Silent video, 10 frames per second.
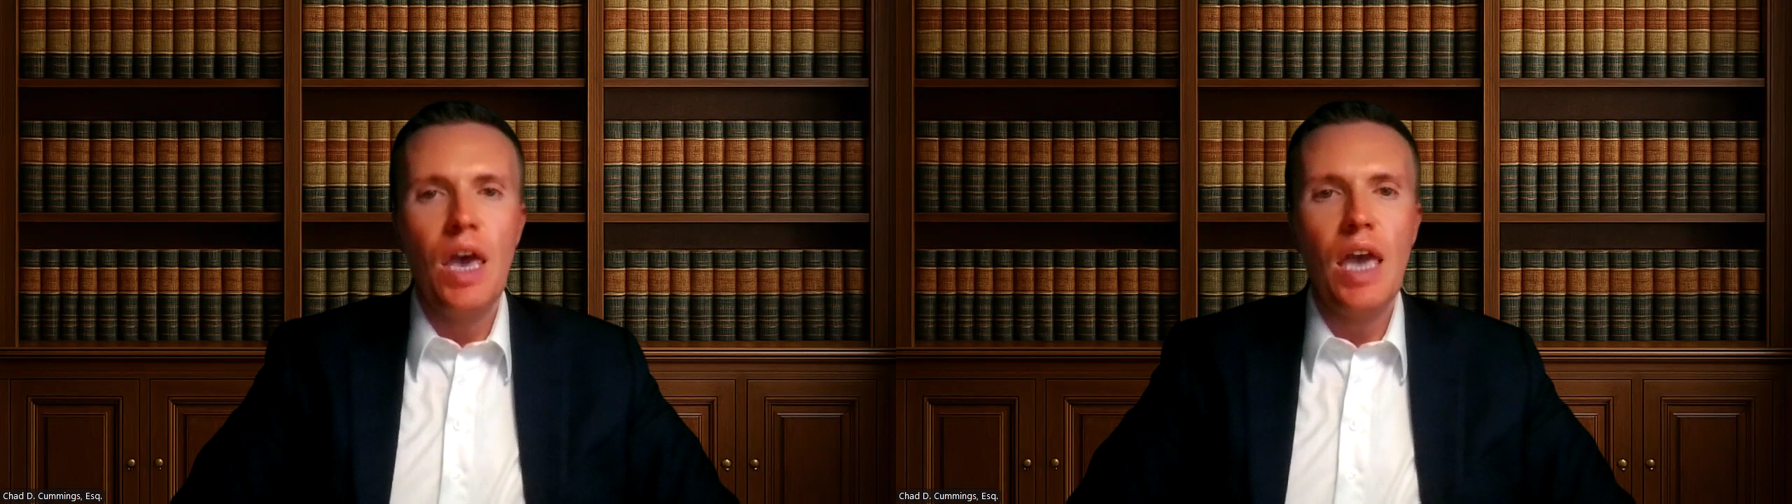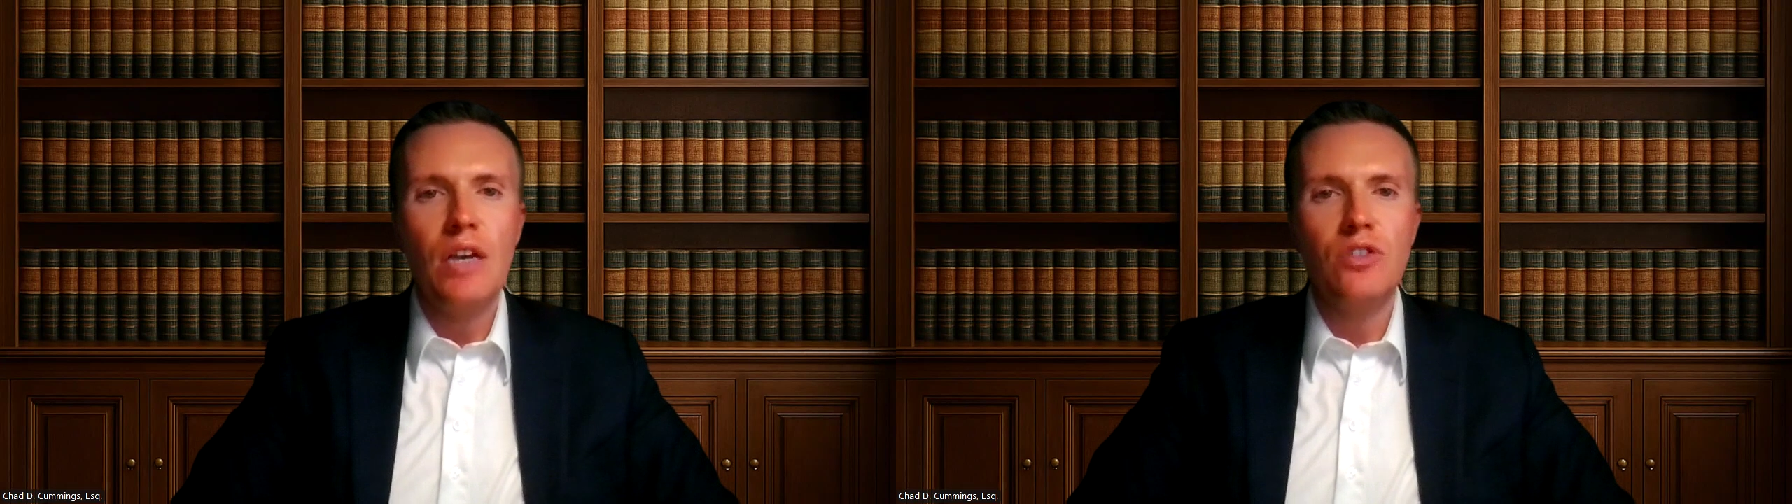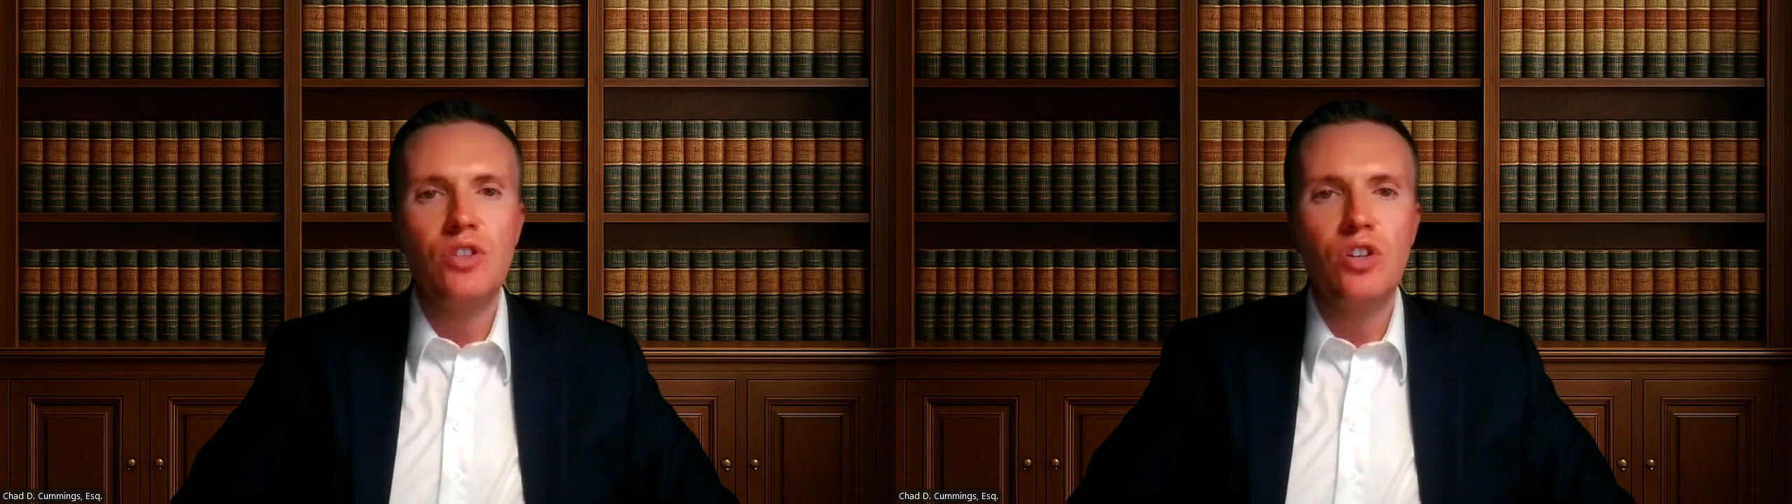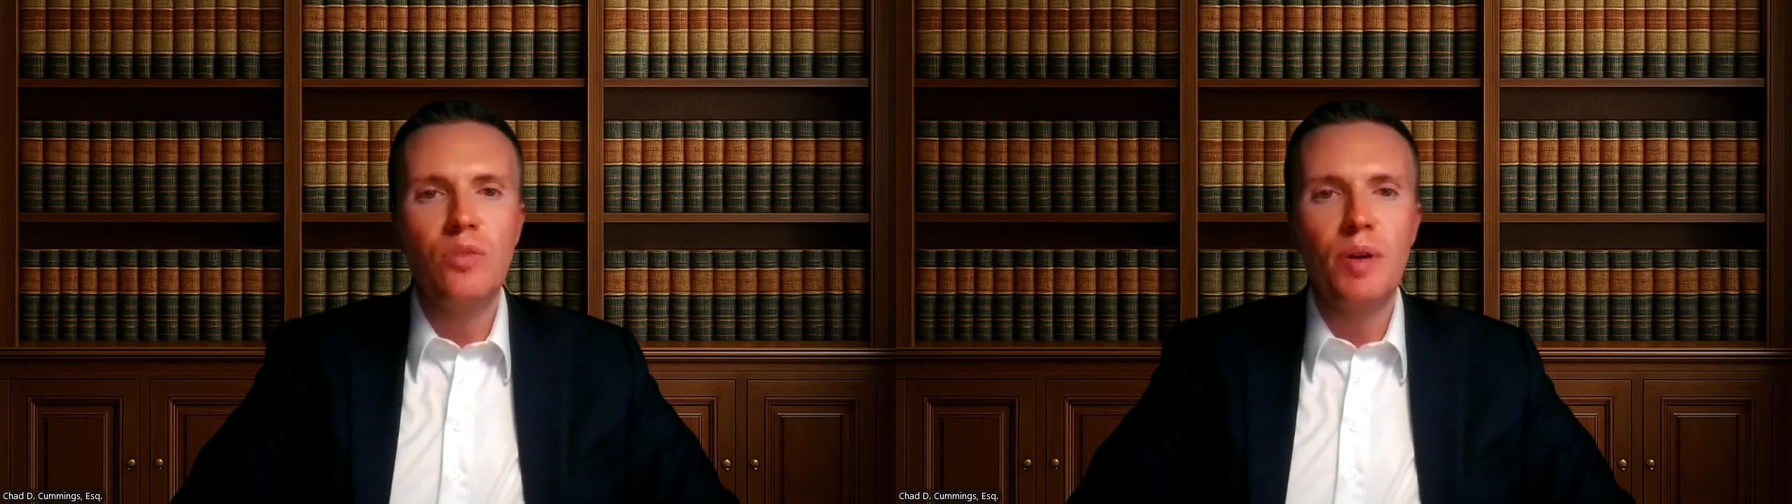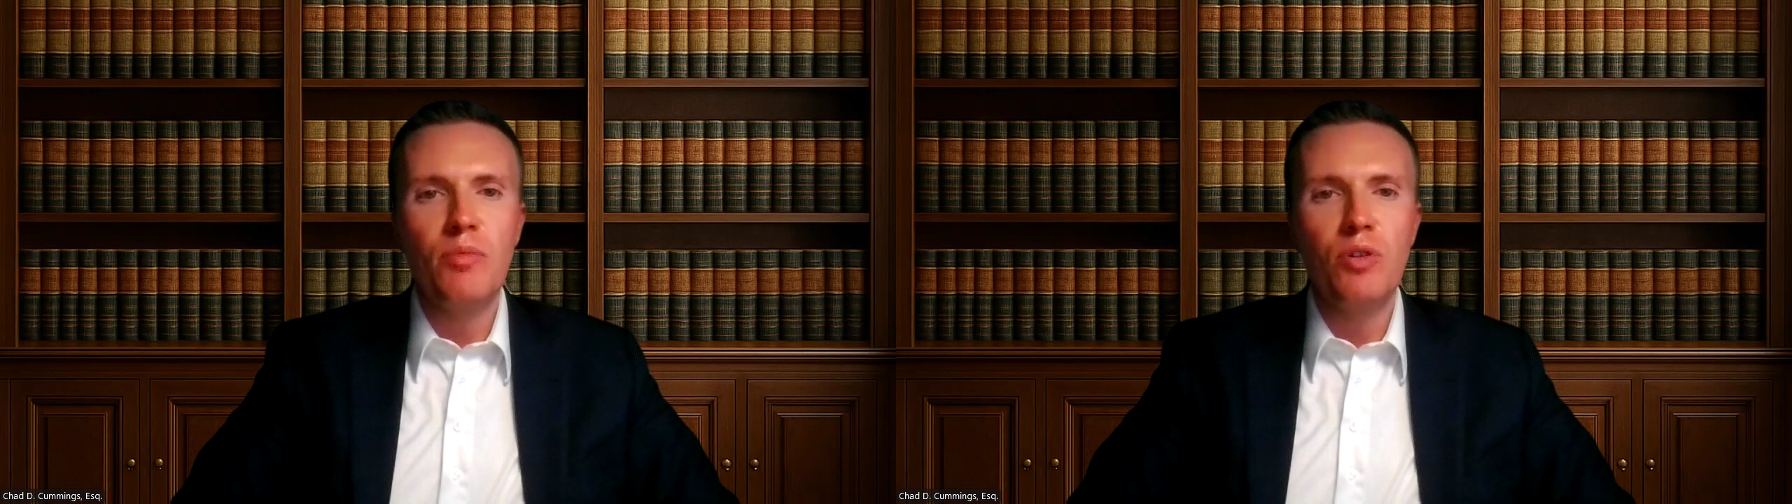A single
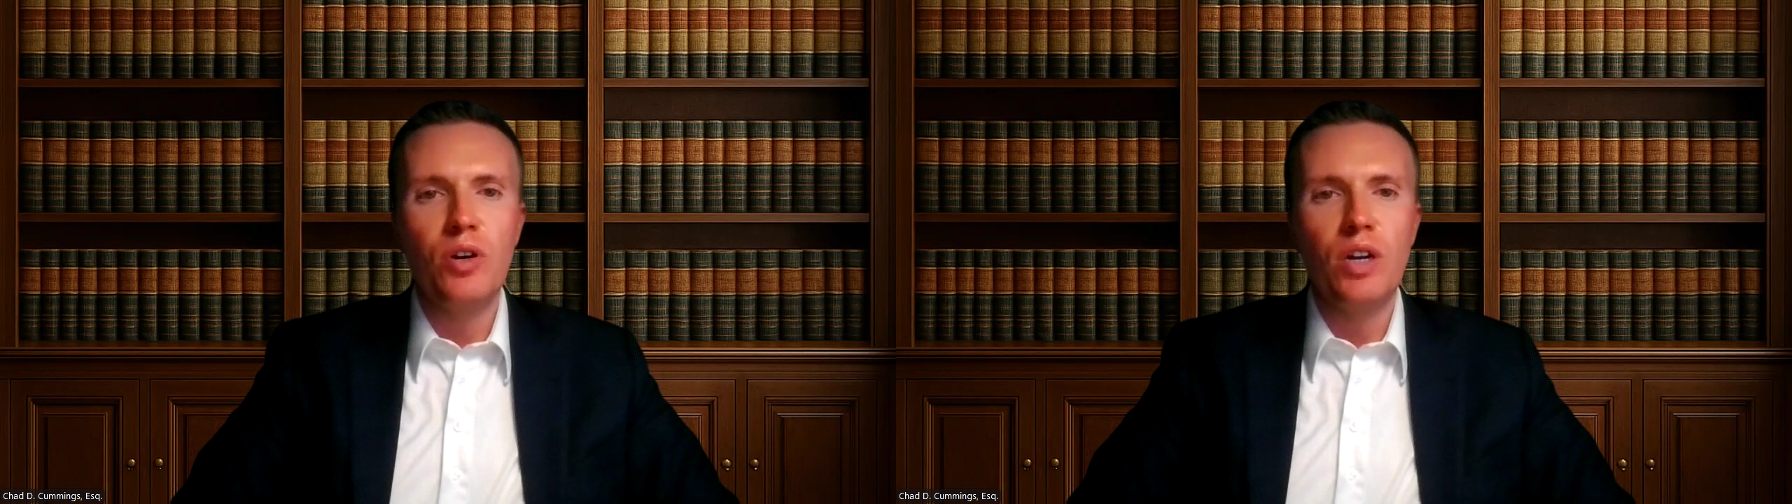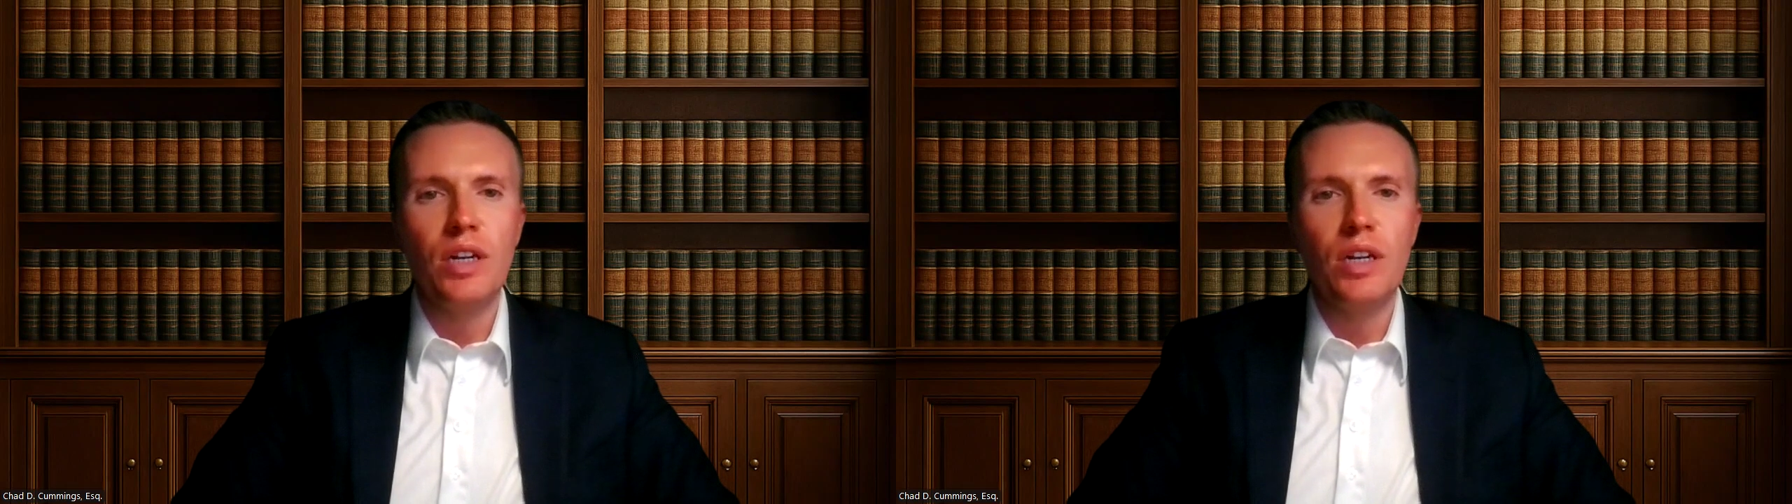member